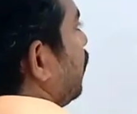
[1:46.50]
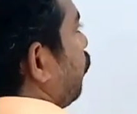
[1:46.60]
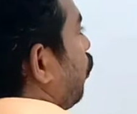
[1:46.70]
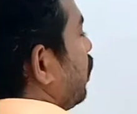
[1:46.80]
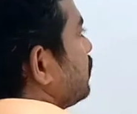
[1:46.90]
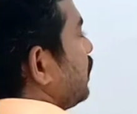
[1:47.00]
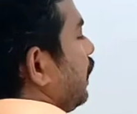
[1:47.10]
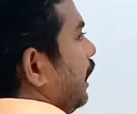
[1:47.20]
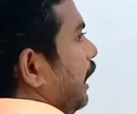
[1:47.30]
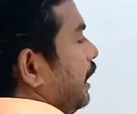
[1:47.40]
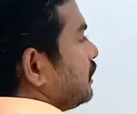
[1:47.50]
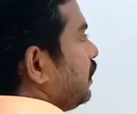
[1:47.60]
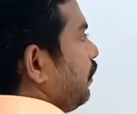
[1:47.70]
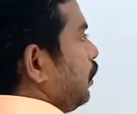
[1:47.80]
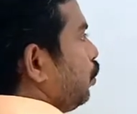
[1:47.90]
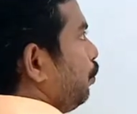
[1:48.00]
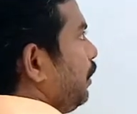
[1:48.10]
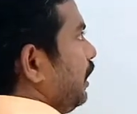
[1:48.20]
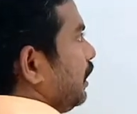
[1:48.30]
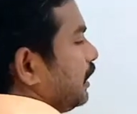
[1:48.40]
what is the A is giving to
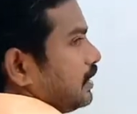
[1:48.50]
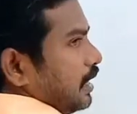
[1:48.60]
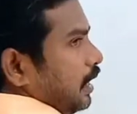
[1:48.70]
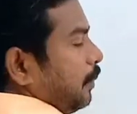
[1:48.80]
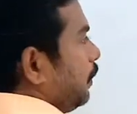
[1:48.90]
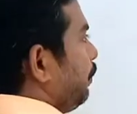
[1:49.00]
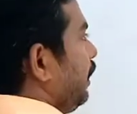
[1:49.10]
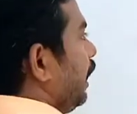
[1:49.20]
B, it is nothing but B,